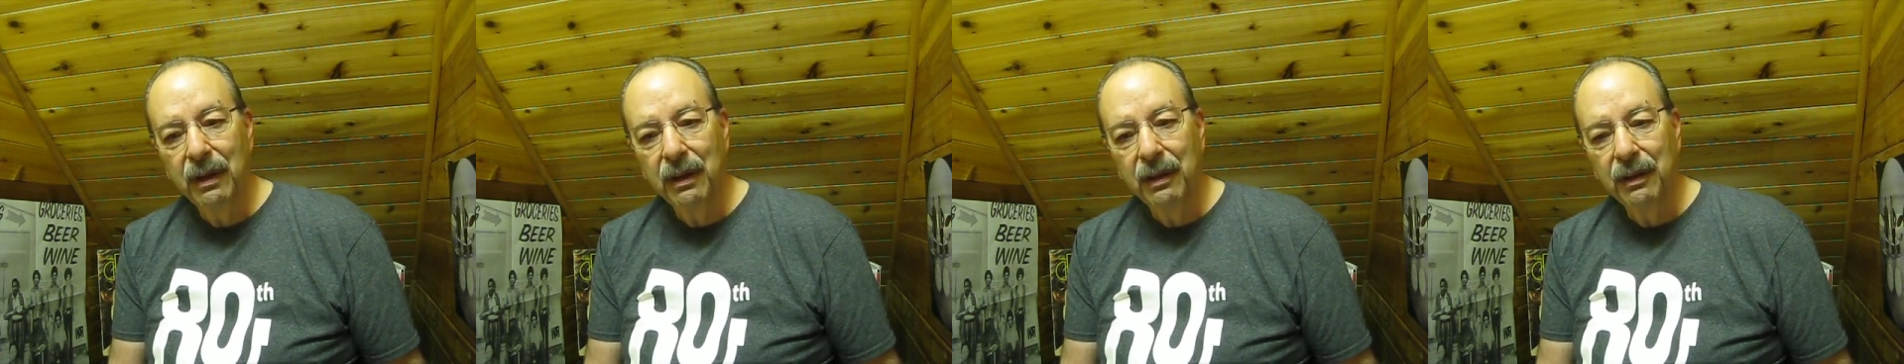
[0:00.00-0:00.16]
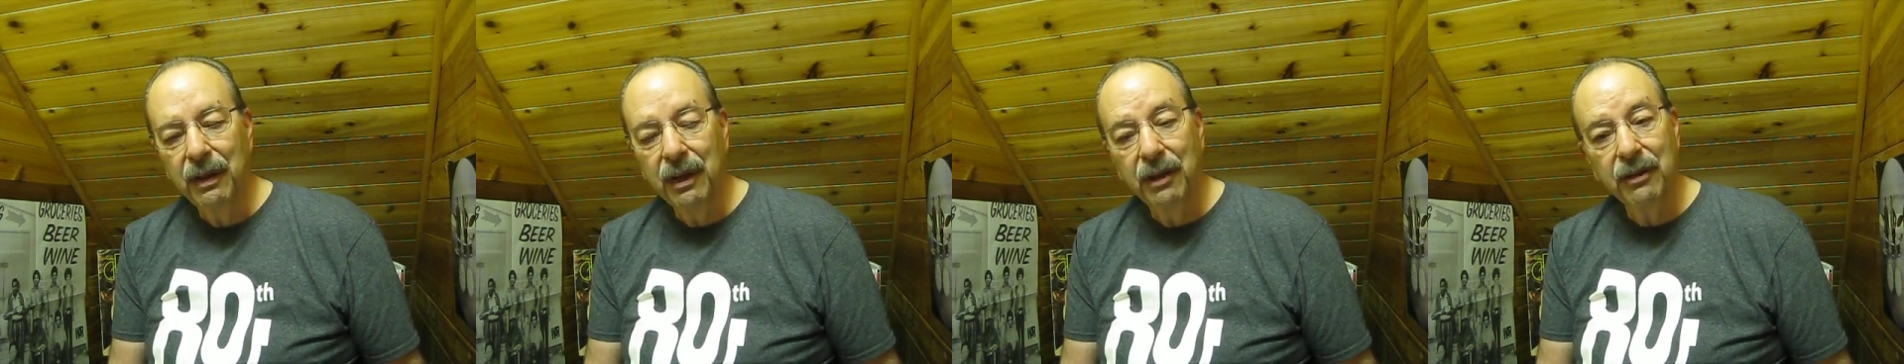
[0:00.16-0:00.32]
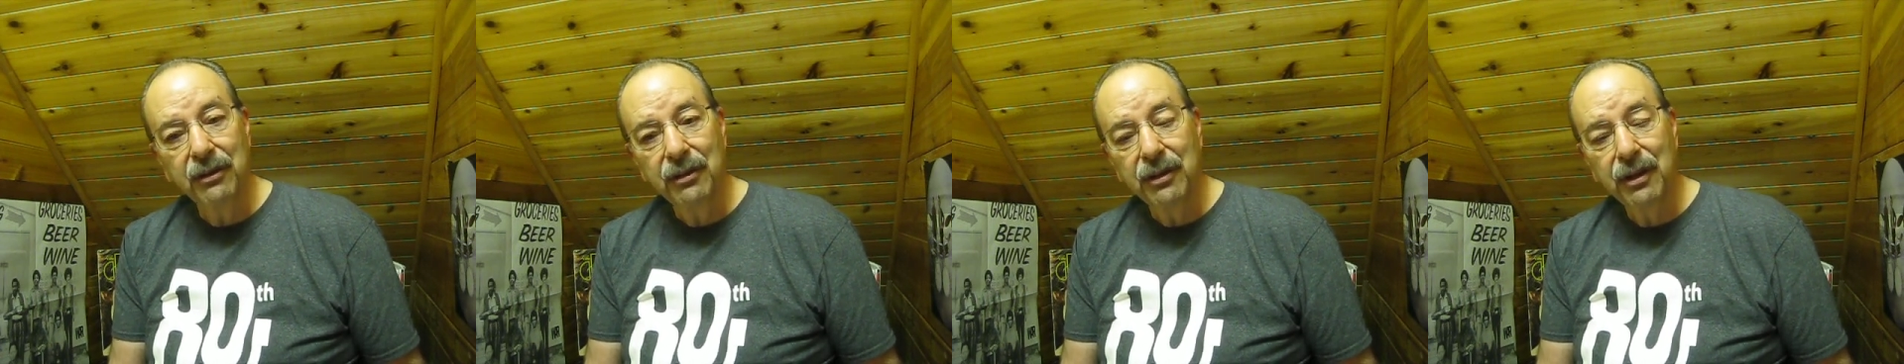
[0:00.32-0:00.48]

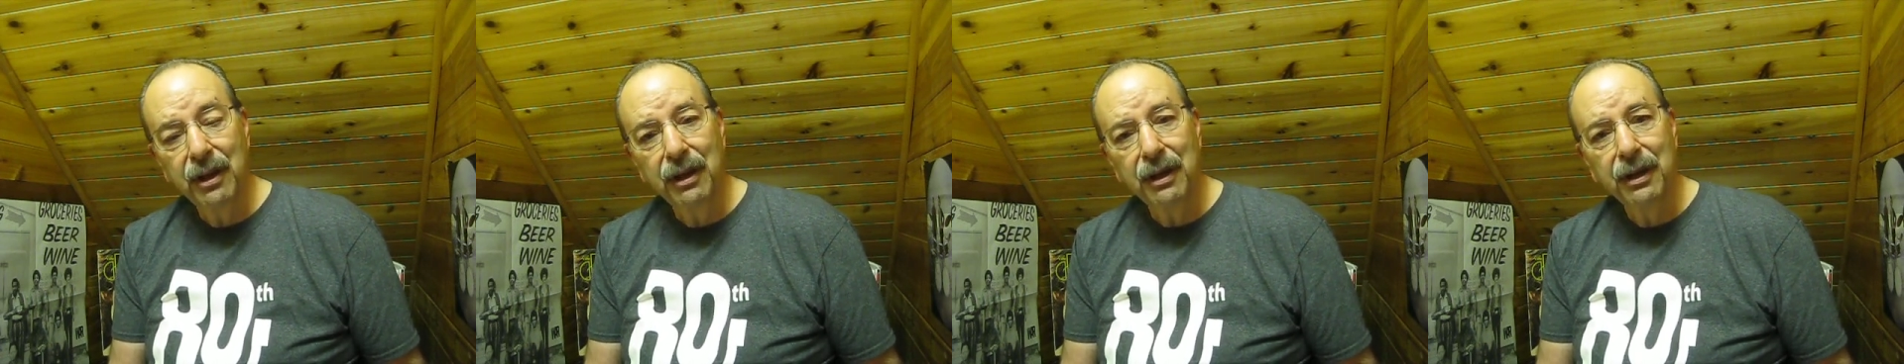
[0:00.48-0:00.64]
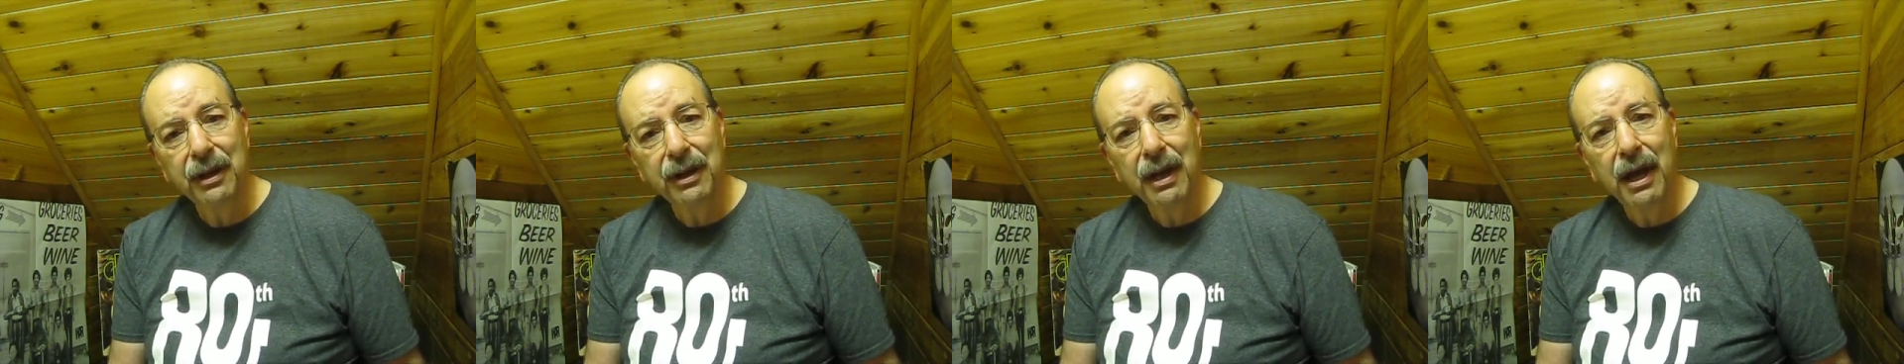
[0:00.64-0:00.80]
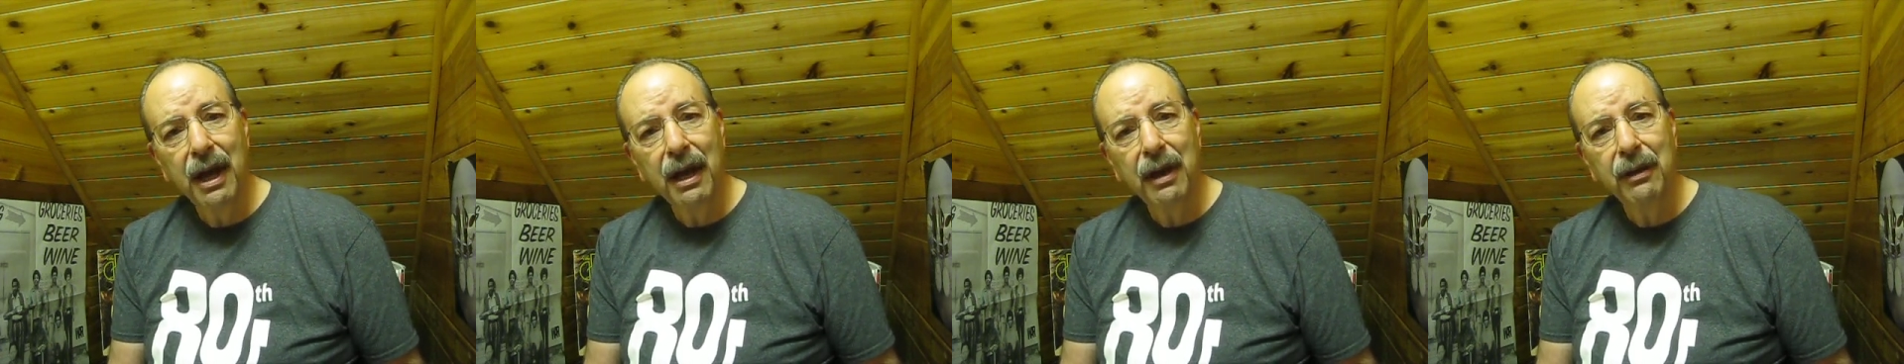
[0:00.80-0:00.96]
they sent
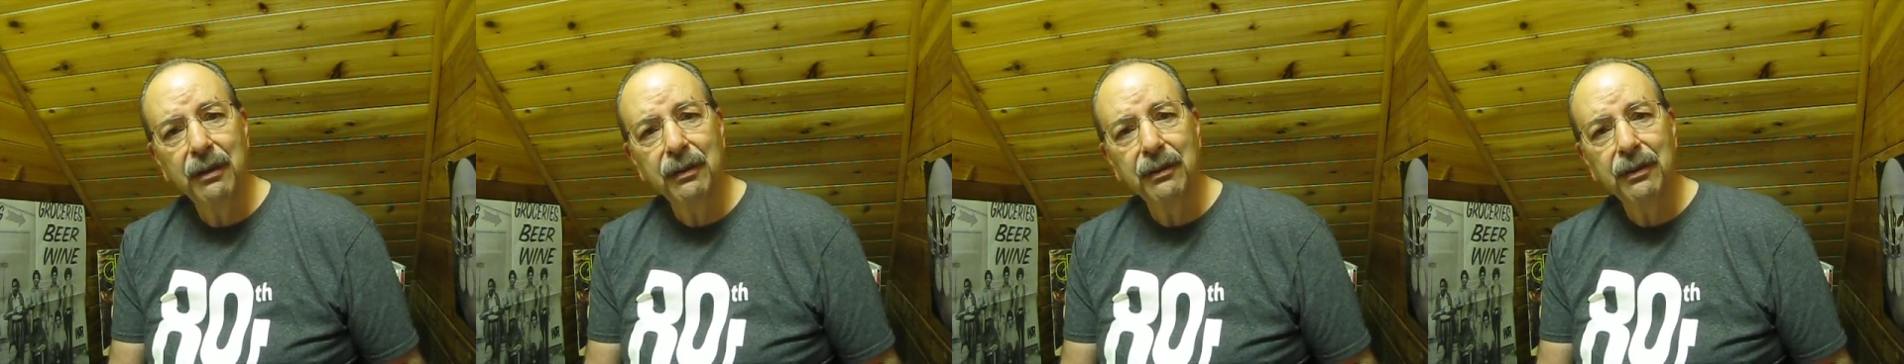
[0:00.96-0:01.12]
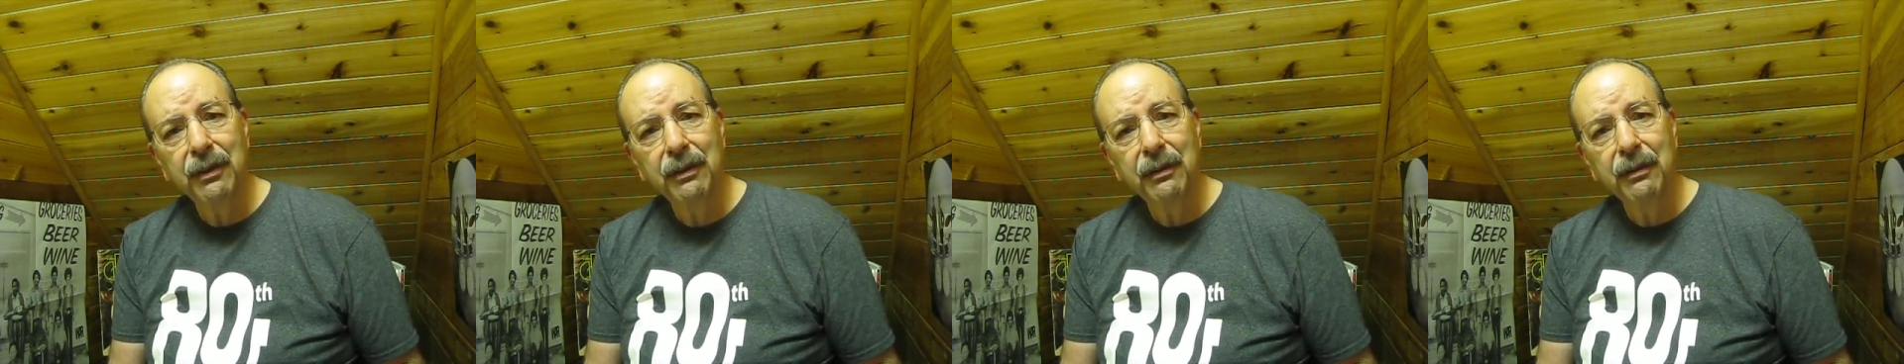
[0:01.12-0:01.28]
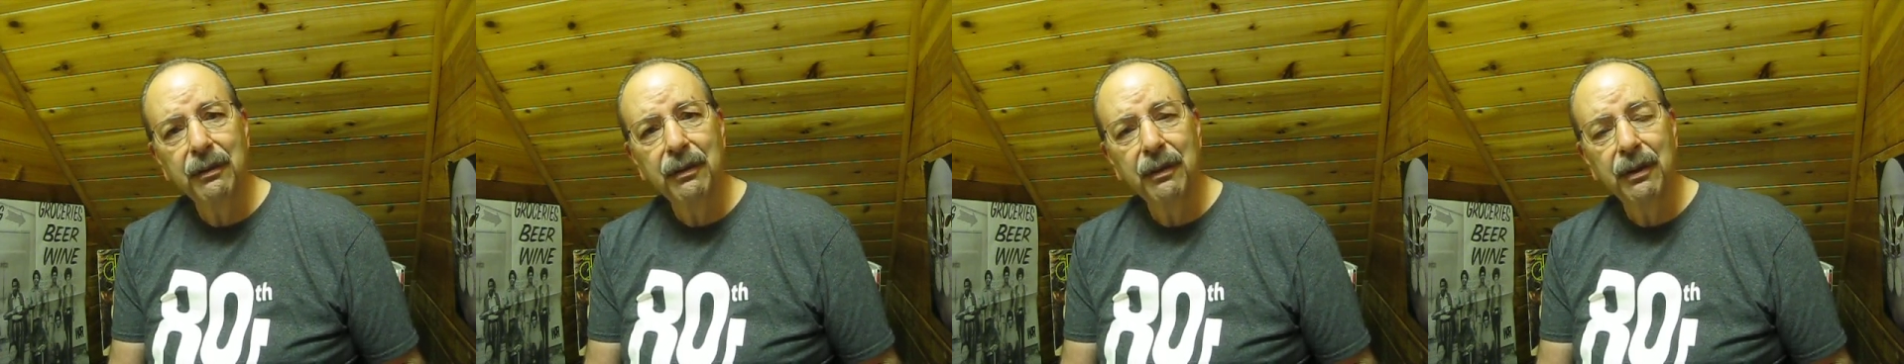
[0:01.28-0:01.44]
it
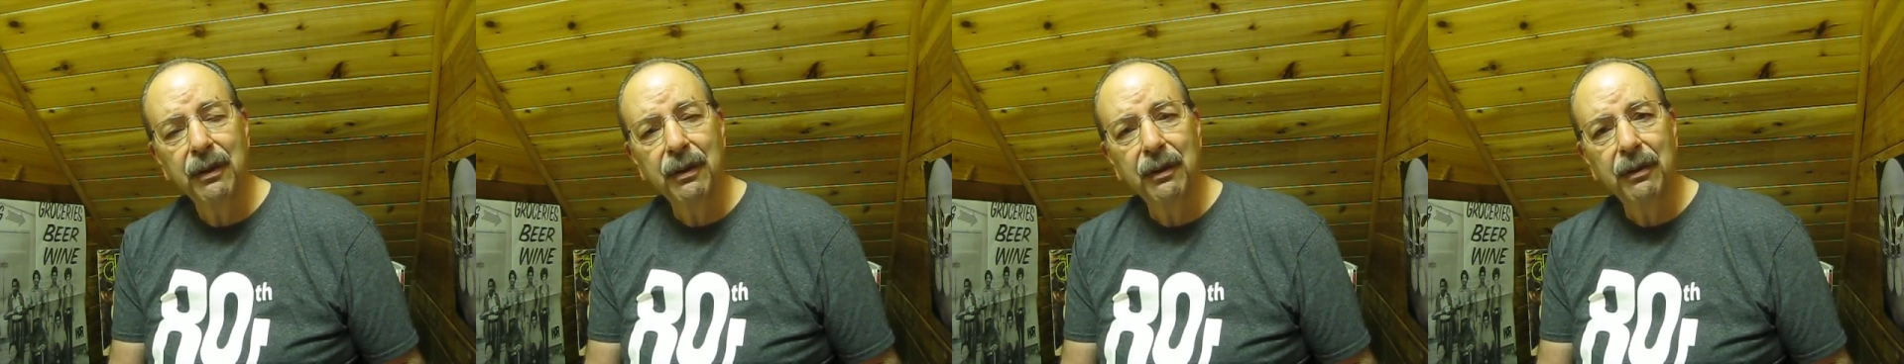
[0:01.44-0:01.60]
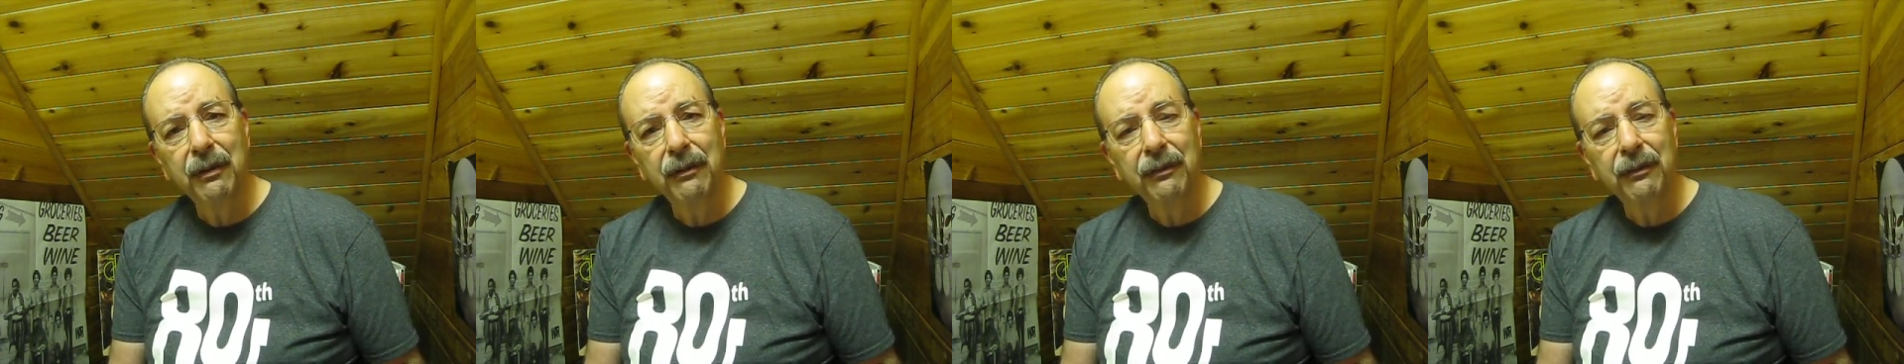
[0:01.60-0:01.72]
out uh,